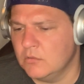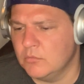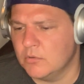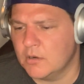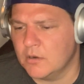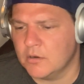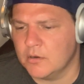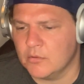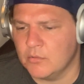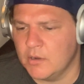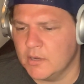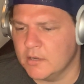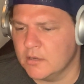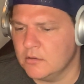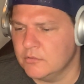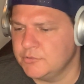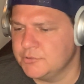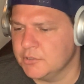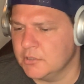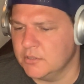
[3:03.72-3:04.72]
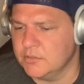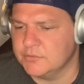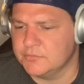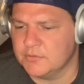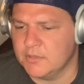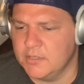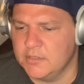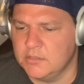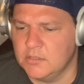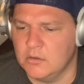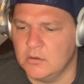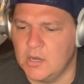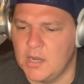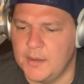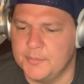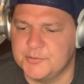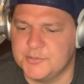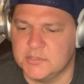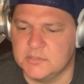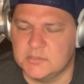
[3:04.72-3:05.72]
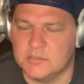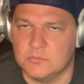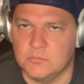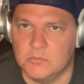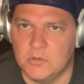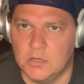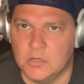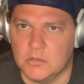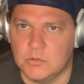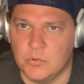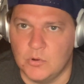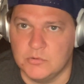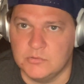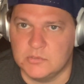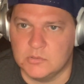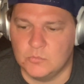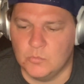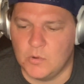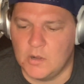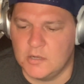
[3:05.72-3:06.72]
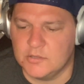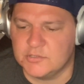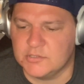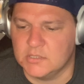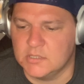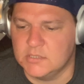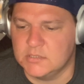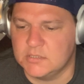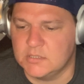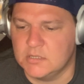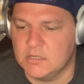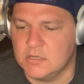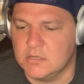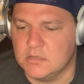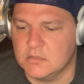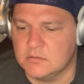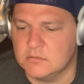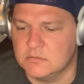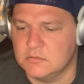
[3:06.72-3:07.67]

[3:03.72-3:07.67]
where do I go? Charts, right? No, options and quotes and watch list here.